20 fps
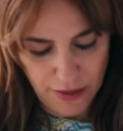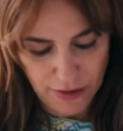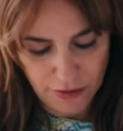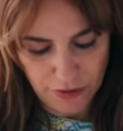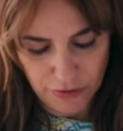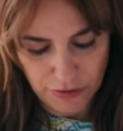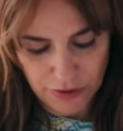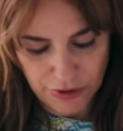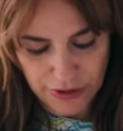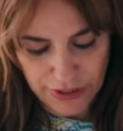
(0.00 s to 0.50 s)

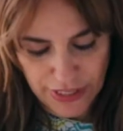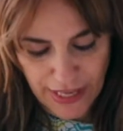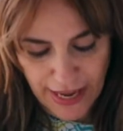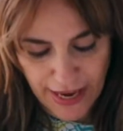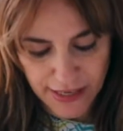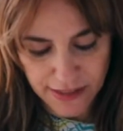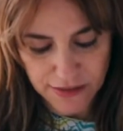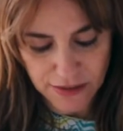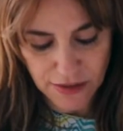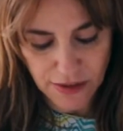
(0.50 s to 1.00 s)
to
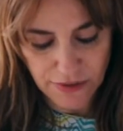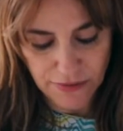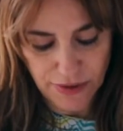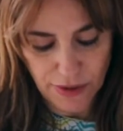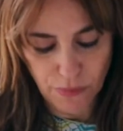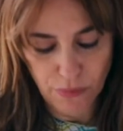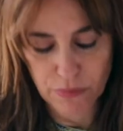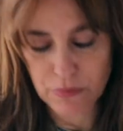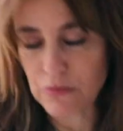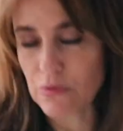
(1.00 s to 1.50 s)
connect
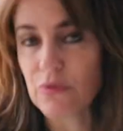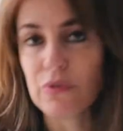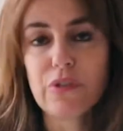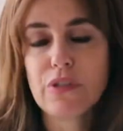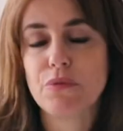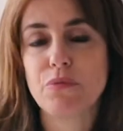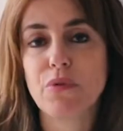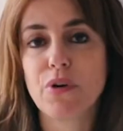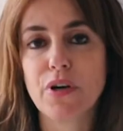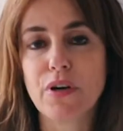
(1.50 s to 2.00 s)
to
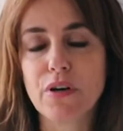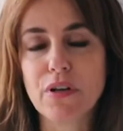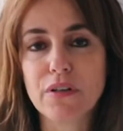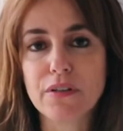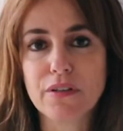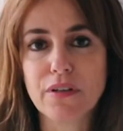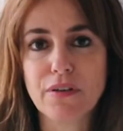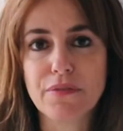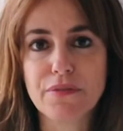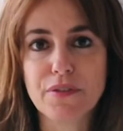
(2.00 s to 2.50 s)
the
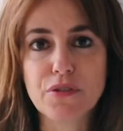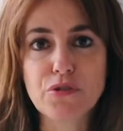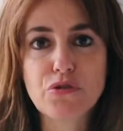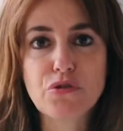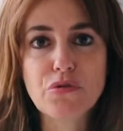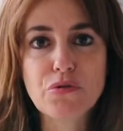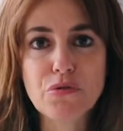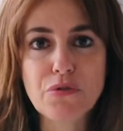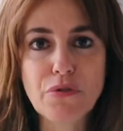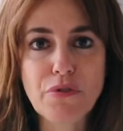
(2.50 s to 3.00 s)
world of the
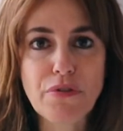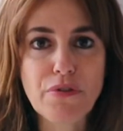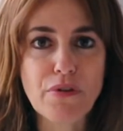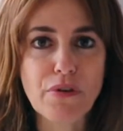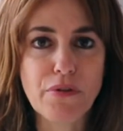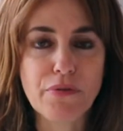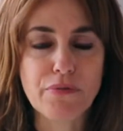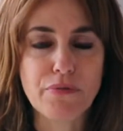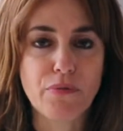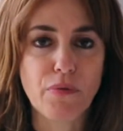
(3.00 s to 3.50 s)
truth
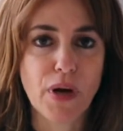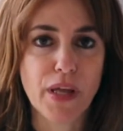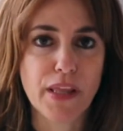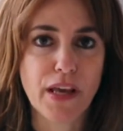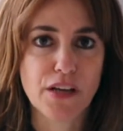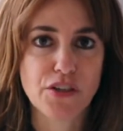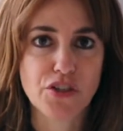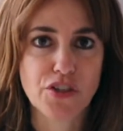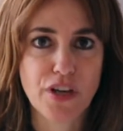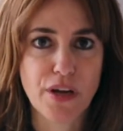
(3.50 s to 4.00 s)
of what
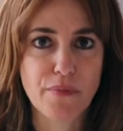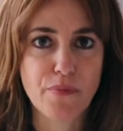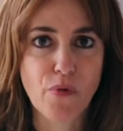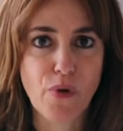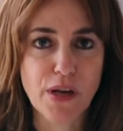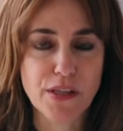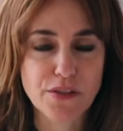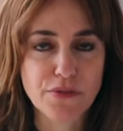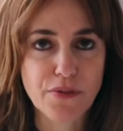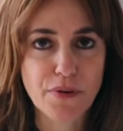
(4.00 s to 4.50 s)
Hashem
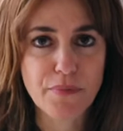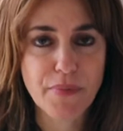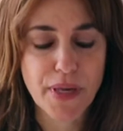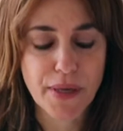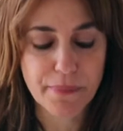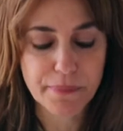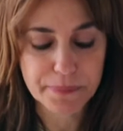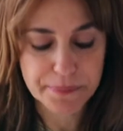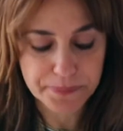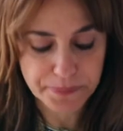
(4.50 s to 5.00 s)
wants from
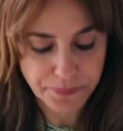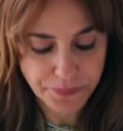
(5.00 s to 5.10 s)
him,